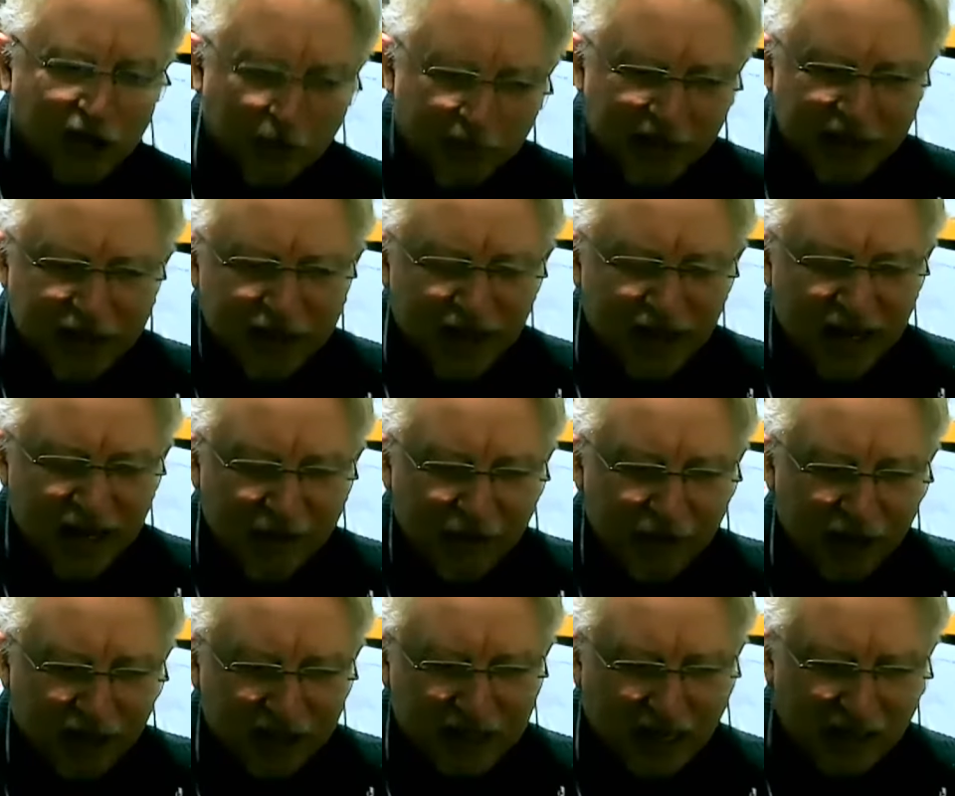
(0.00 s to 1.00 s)
I mean, if
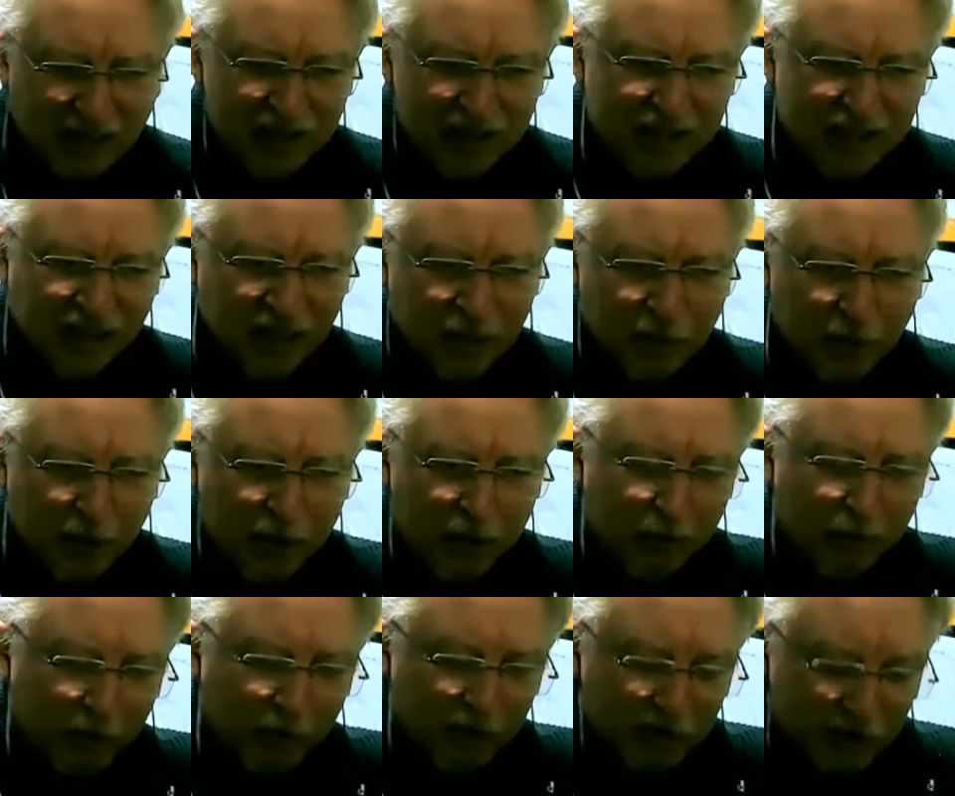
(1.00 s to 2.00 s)
Lacan said
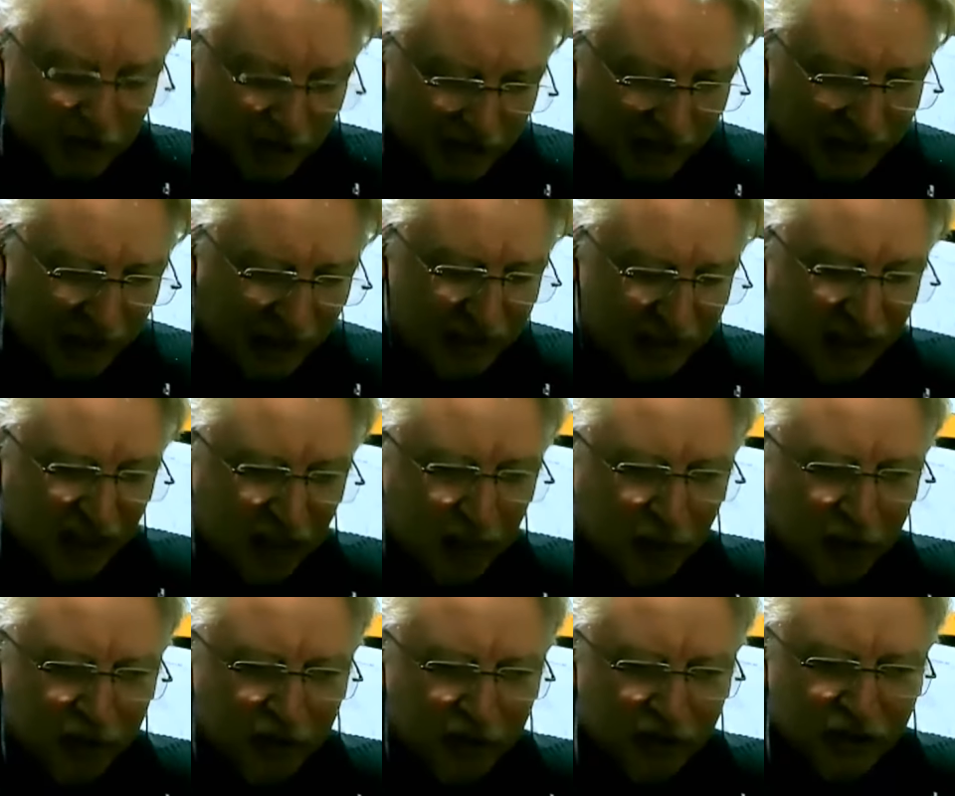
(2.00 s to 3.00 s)
about what Lacan said
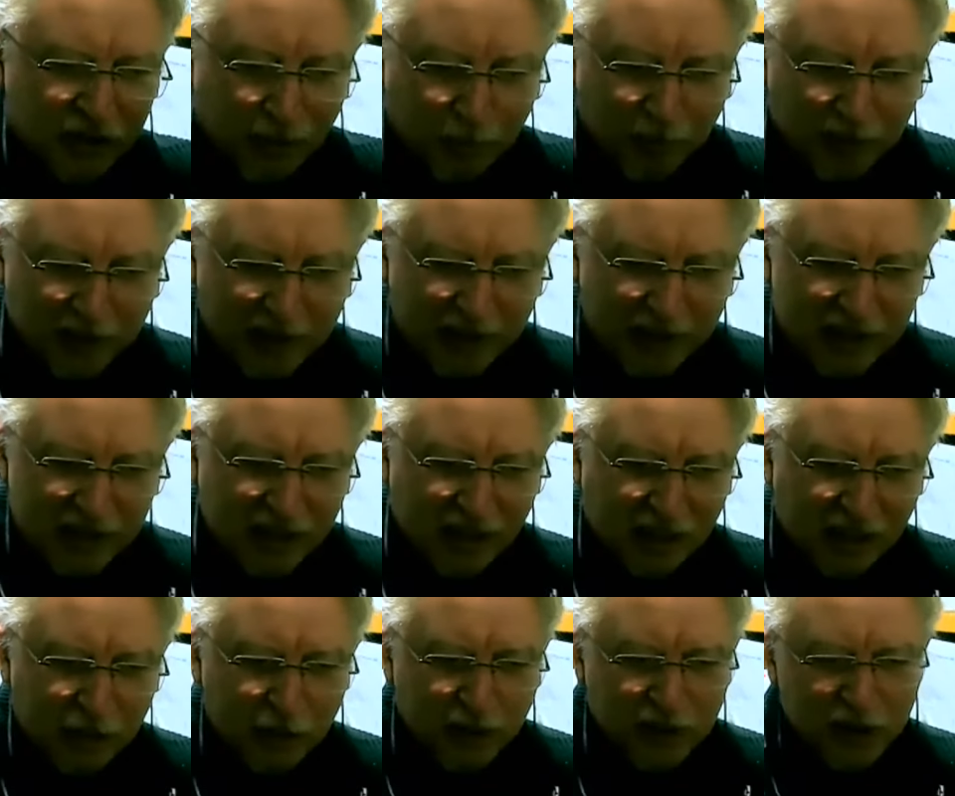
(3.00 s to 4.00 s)
about the Japanese
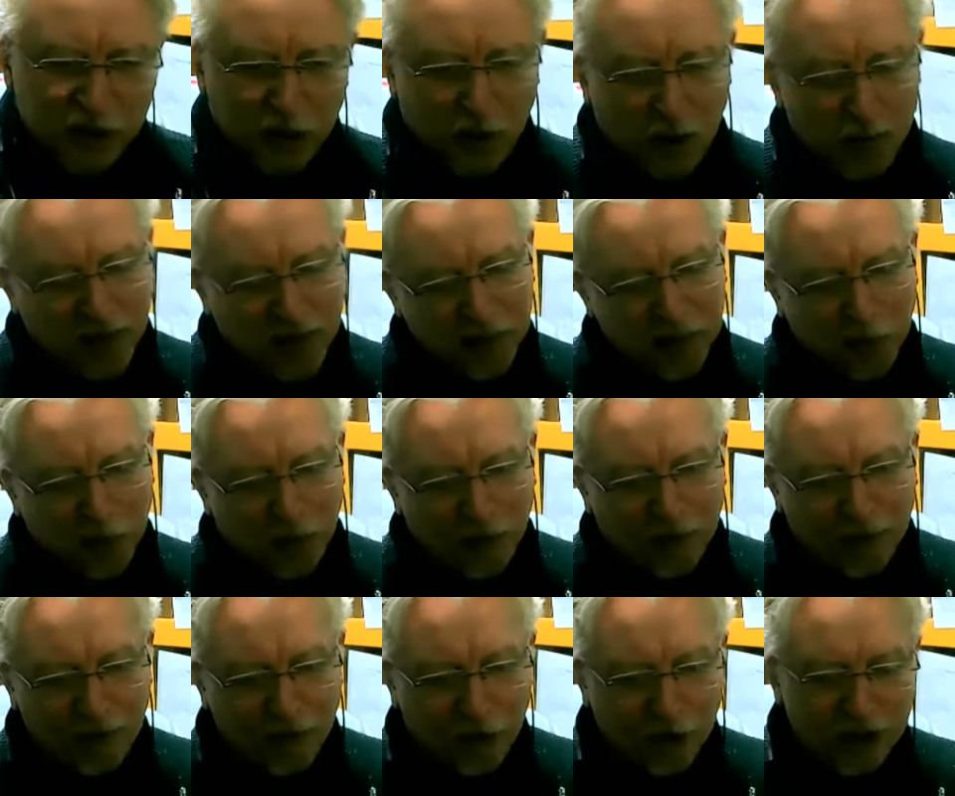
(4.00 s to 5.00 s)
language, or maybe what
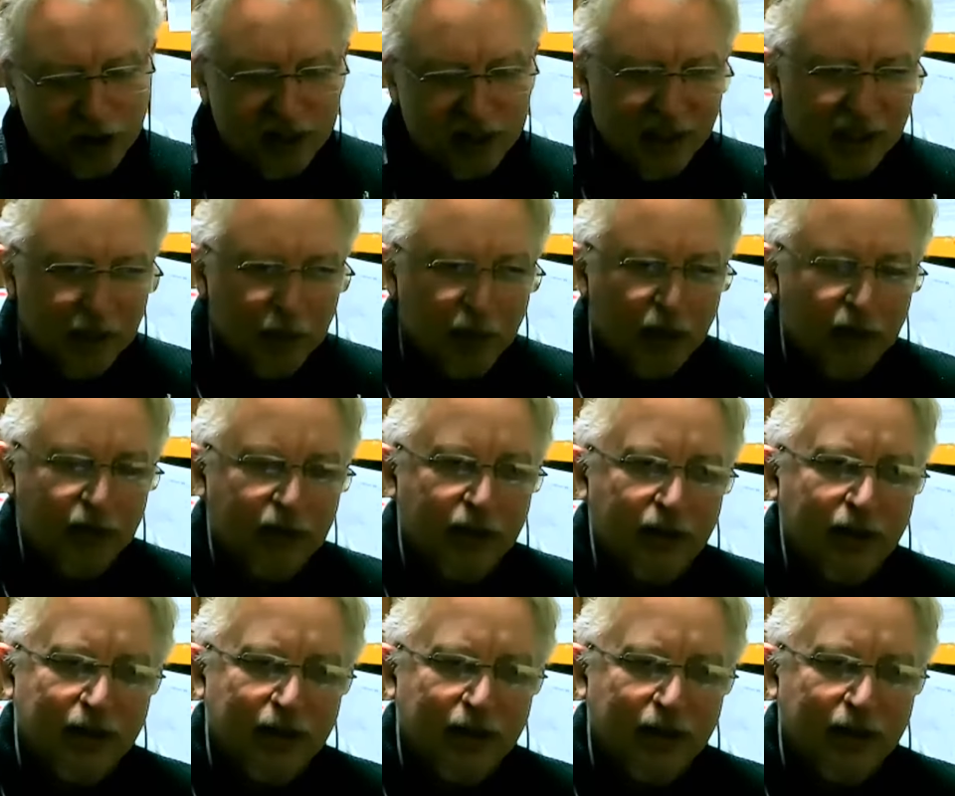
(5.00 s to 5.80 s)
Freud said about